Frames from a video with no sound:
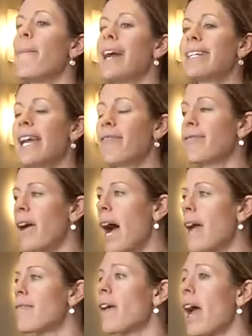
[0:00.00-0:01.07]
By day
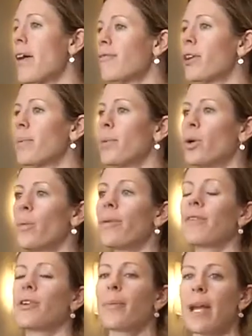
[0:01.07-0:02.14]
5, every poop
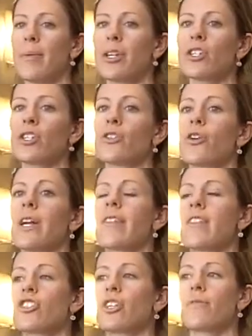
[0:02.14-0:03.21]
of your baby should
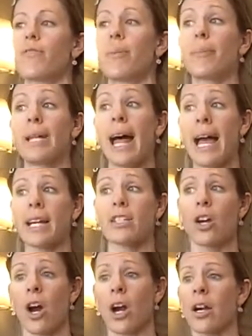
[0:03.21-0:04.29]
transition from black
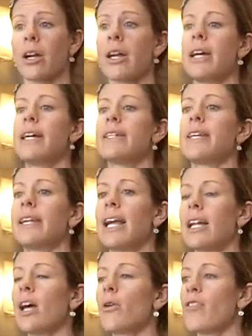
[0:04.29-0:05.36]
tar to
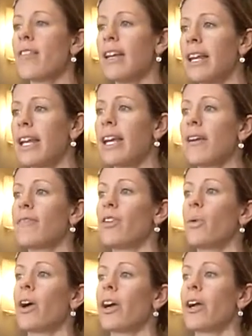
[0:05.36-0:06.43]
yellow seedy if
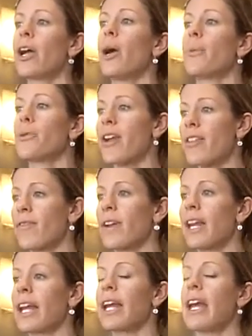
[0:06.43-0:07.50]
you are
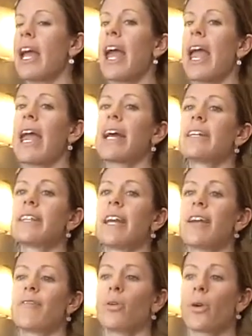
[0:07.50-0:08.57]
breastfeeding. And
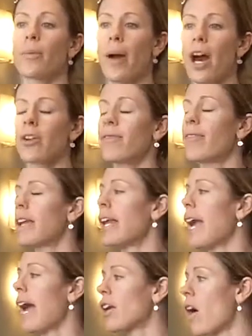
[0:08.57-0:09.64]
if you are bottle
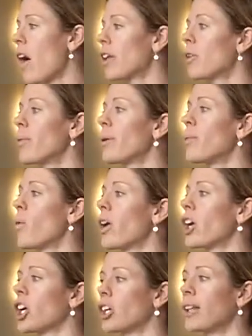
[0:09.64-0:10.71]
feeding at all, it'll be
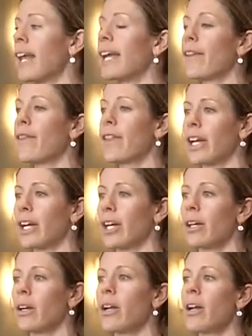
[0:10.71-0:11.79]
more curd-like and
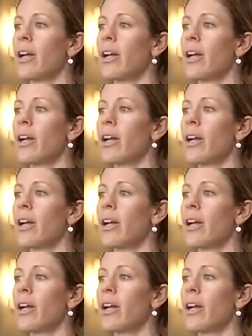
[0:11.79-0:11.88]
thicker.